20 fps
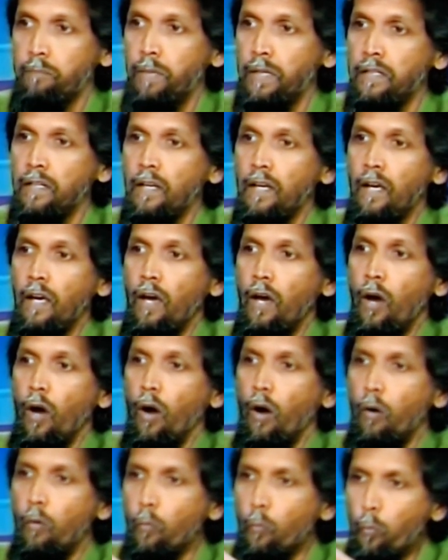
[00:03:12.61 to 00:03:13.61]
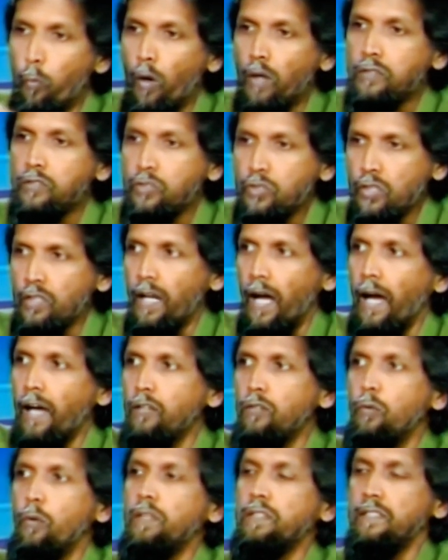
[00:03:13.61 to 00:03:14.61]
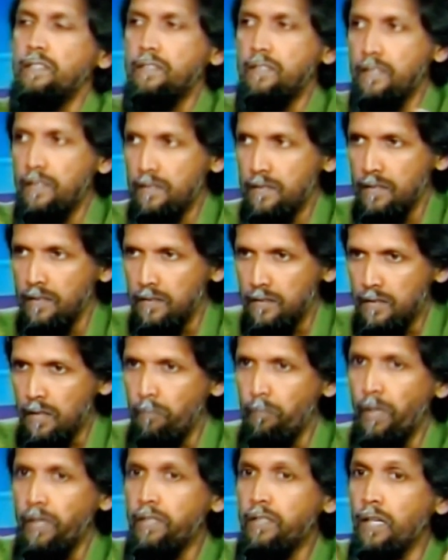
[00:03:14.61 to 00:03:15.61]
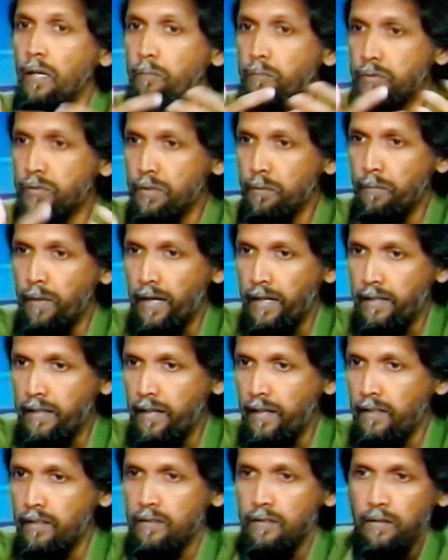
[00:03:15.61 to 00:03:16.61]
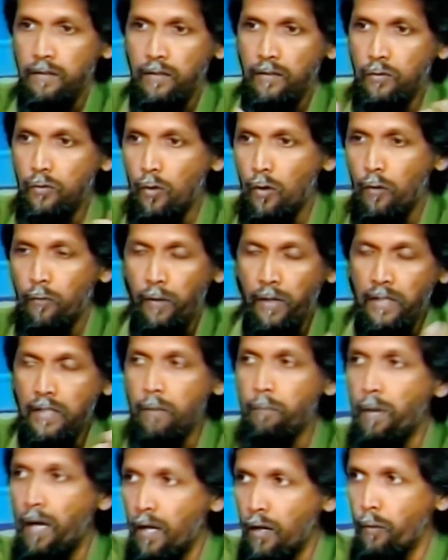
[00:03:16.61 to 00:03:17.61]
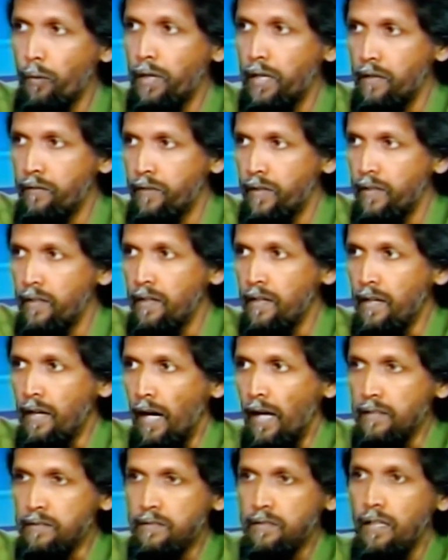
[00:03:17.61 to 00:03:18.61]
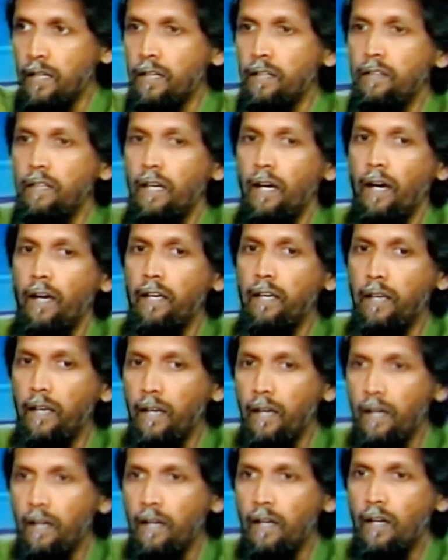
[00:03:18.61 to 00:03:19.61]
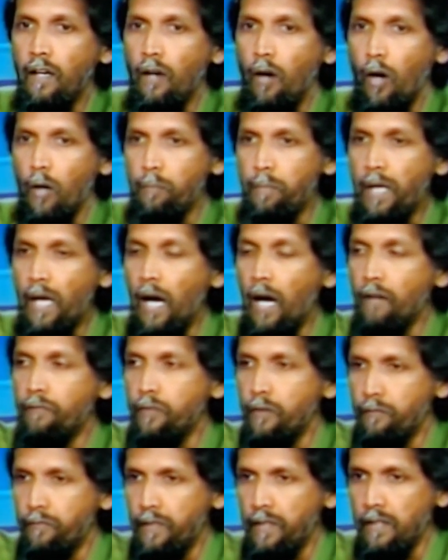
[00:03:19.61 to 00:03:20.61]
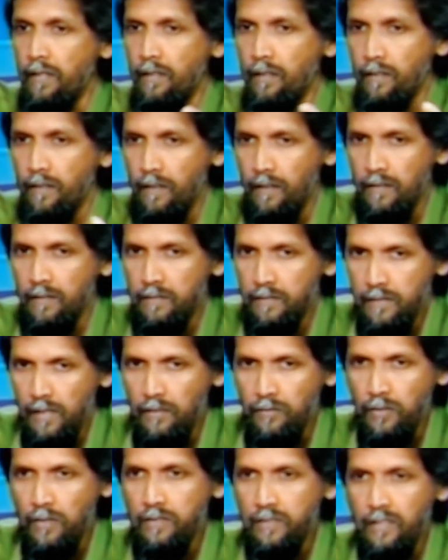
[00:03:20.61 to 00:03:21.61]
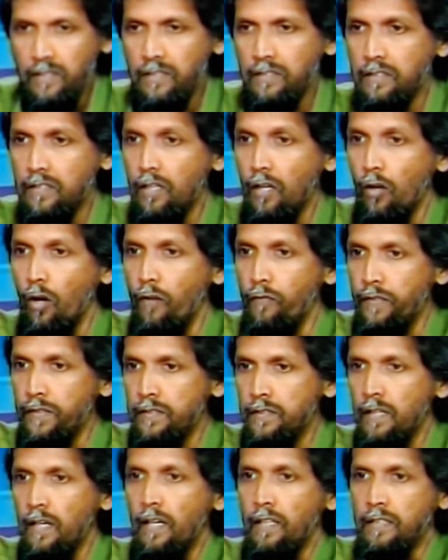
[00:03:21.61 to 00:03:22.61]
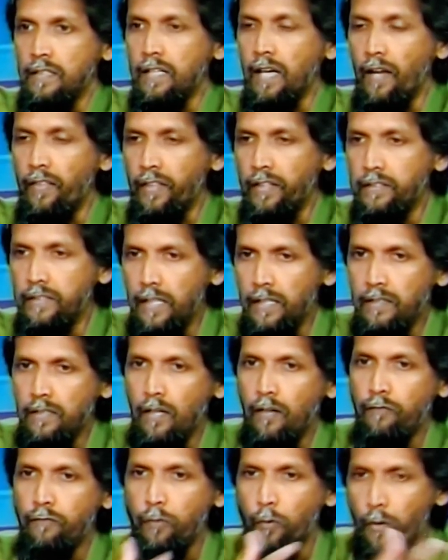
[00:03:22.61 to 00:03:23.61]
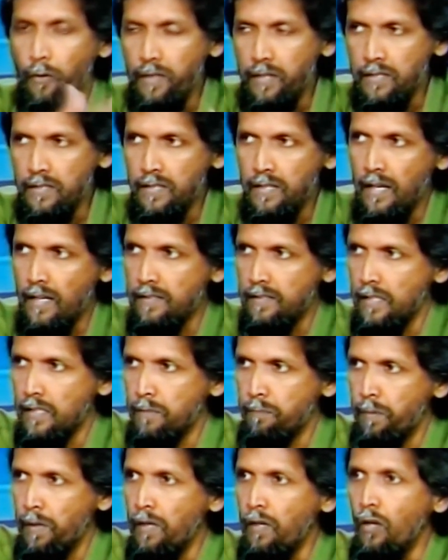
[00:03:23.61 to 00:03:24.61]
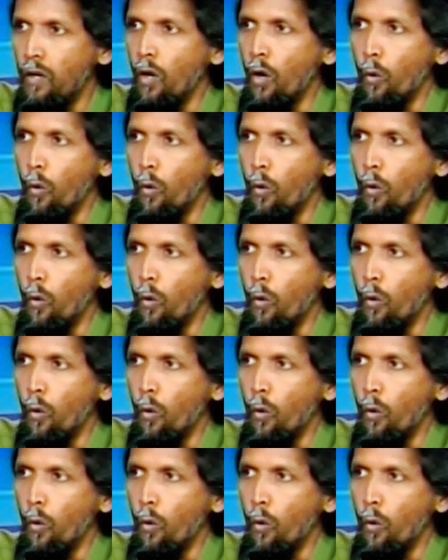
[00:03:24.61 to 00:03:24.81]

But what should I do as a citizen? Somebody comes to my gate, to the door, ring the bell or whatever, and say they are here on behalf of the, the Central Statistical Office to gather data for the CSSP.